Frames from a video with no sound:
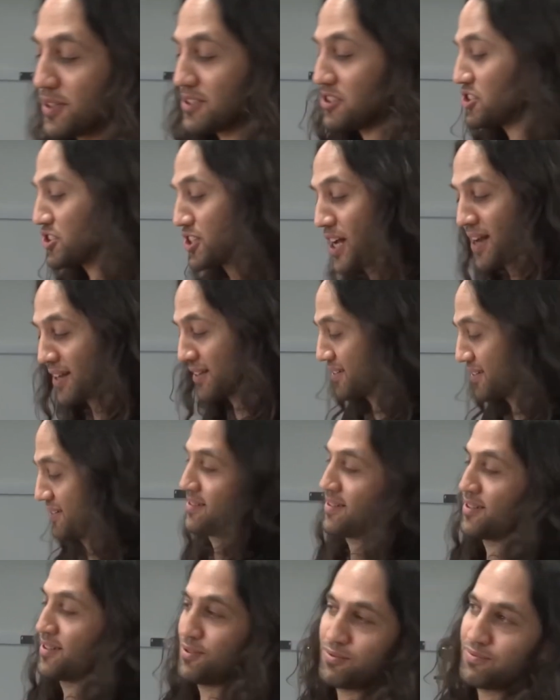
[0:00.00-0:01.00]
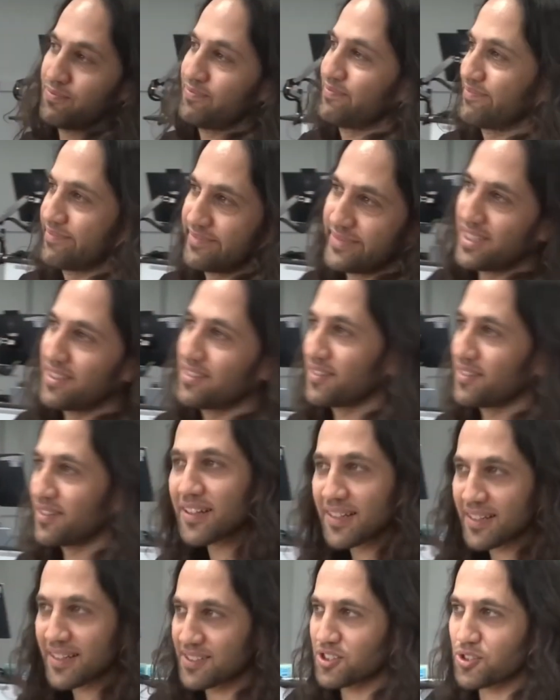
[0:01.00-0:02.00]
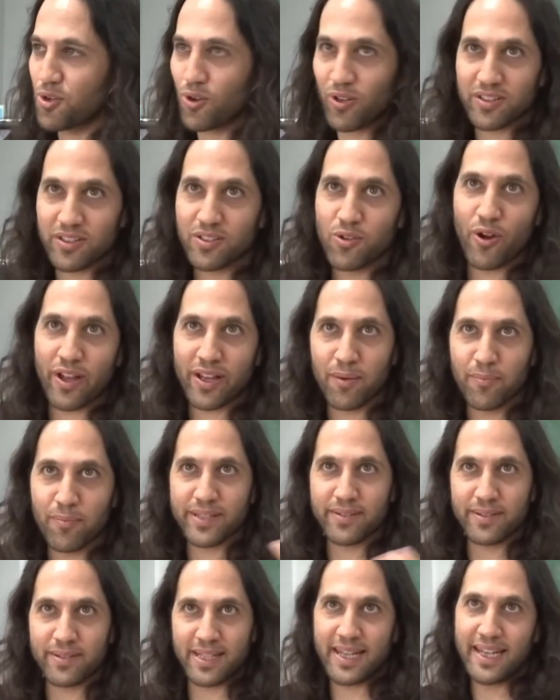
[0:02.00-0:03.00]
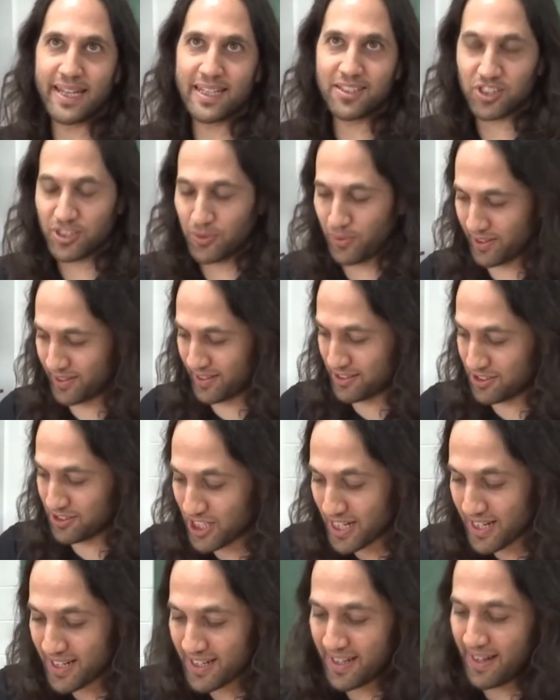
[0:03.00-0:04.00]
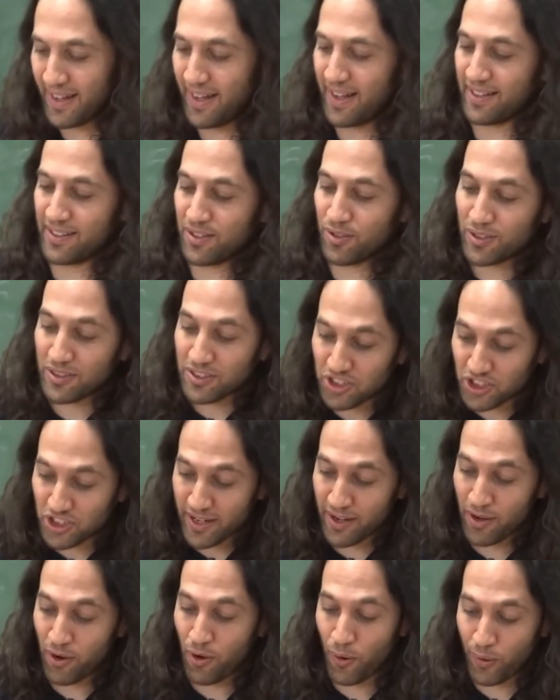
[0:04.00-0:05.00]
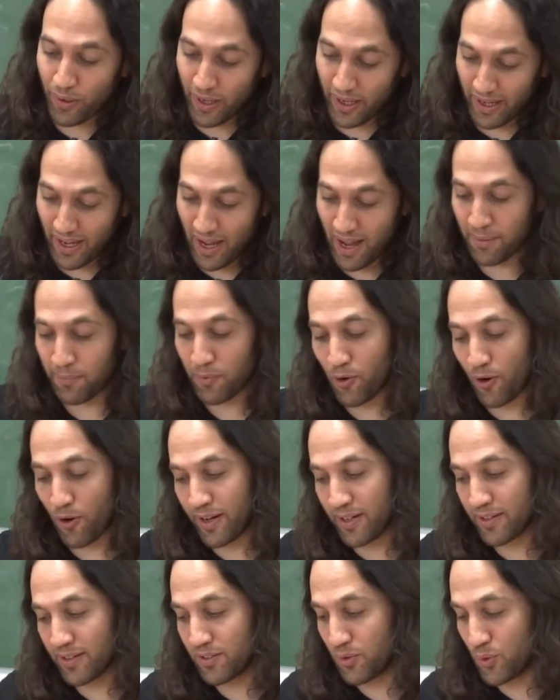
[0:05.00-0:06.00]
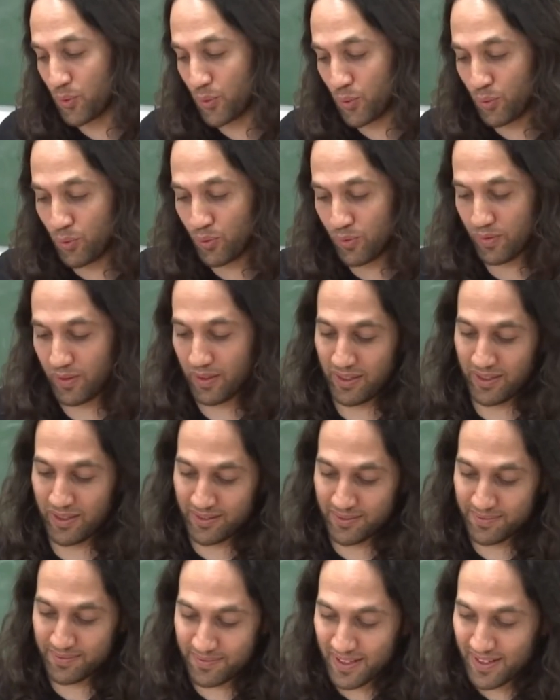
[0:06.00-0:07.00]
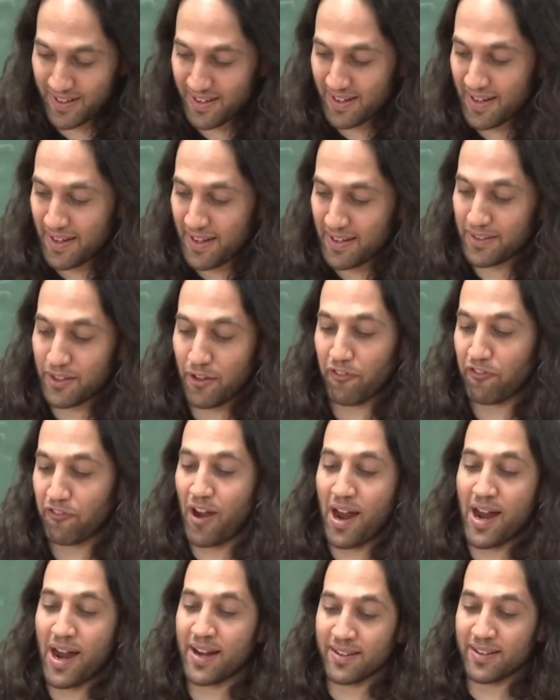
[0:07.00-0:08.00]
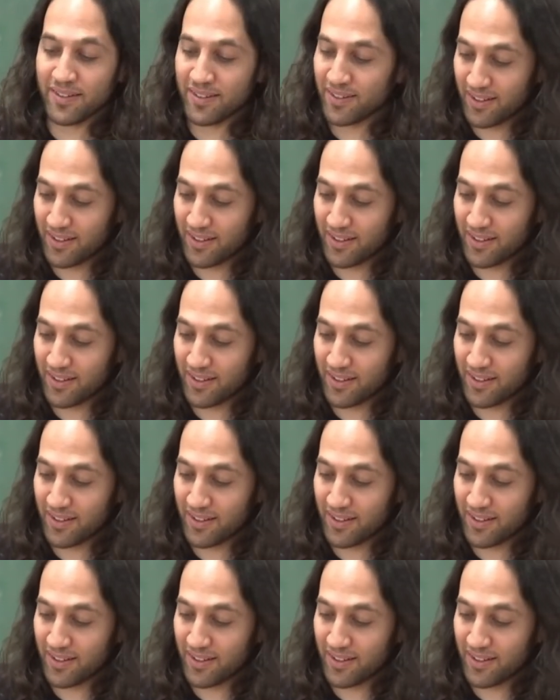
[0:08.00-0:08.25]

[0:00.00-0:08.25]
start, let's call it going a bit crazy with this. And you can say, okay, I'm going to define